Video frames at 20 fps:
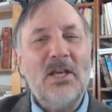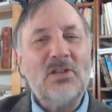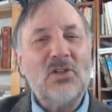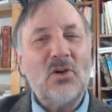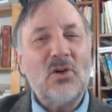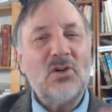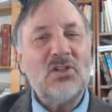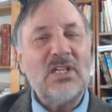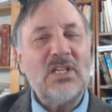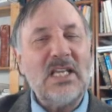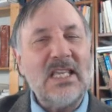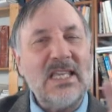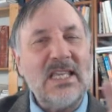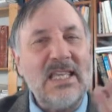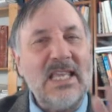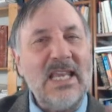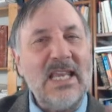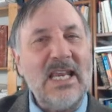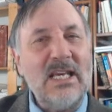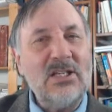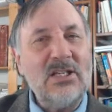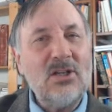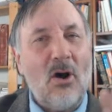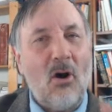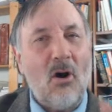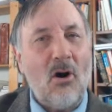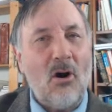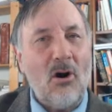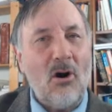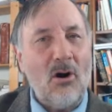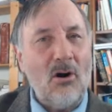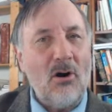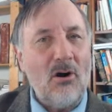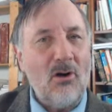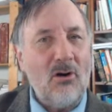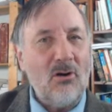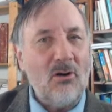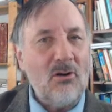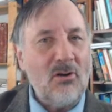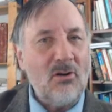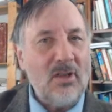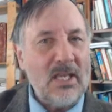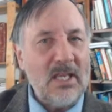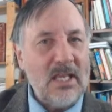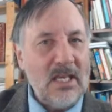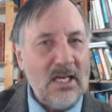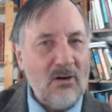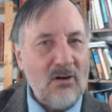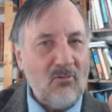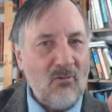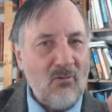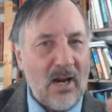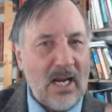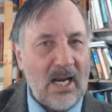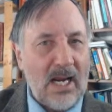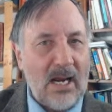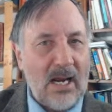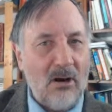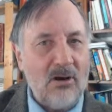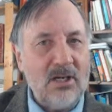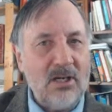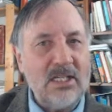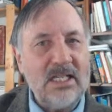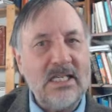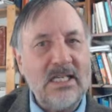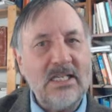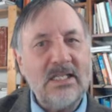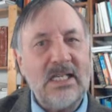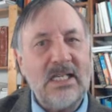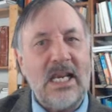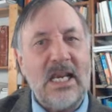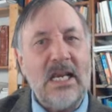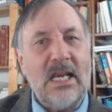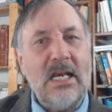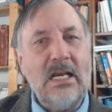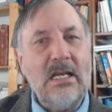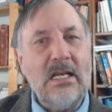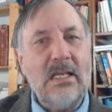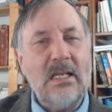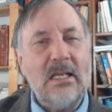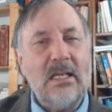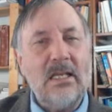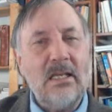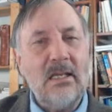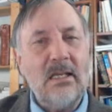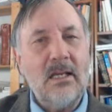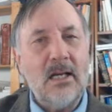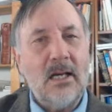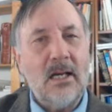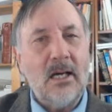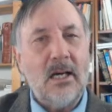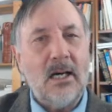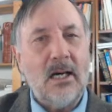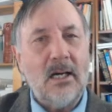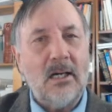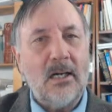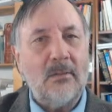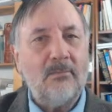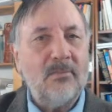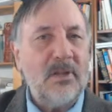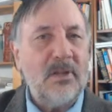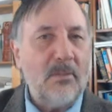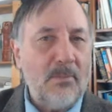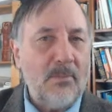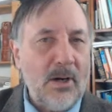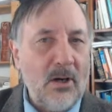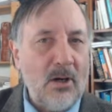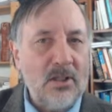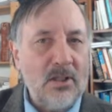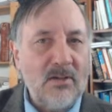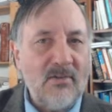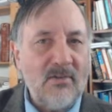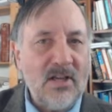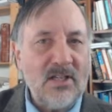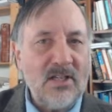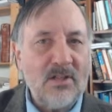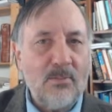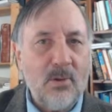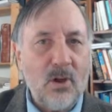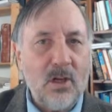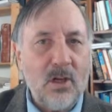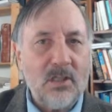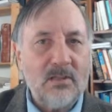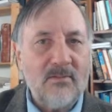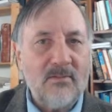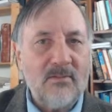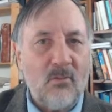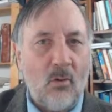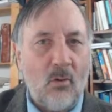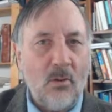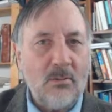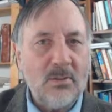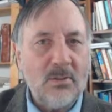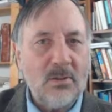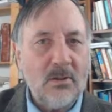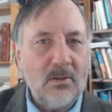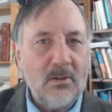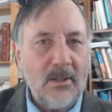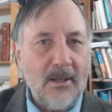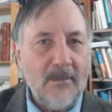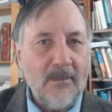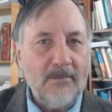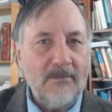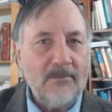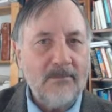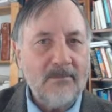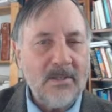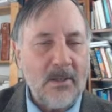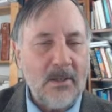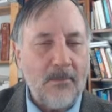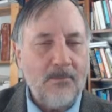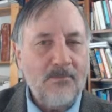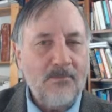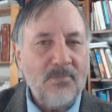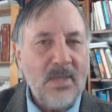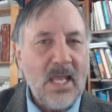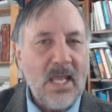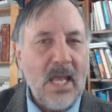So you see, these are the irregularities in the comparative and superlative forms. Okay? So,